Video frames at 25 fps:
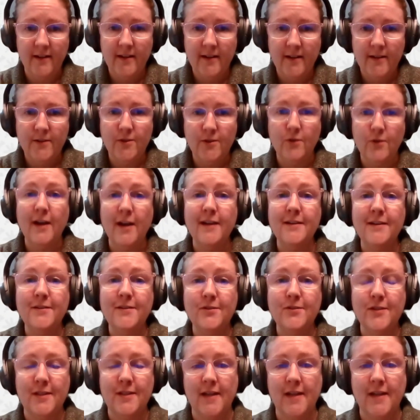So I
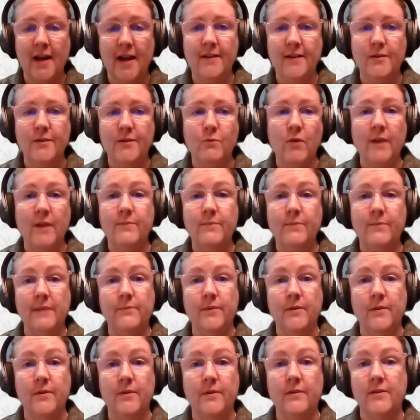understand why
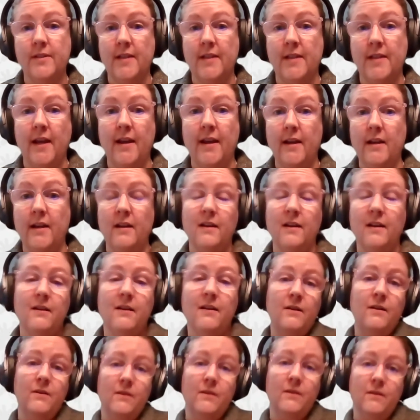people are saying,
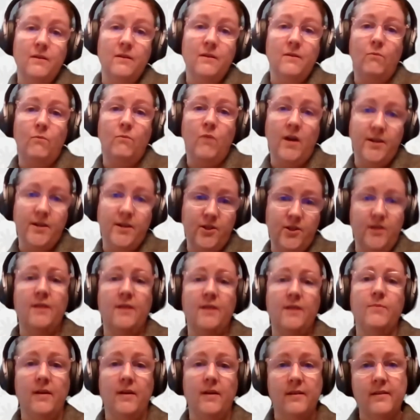why should I
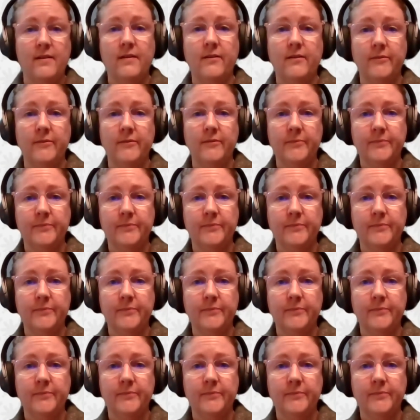bother?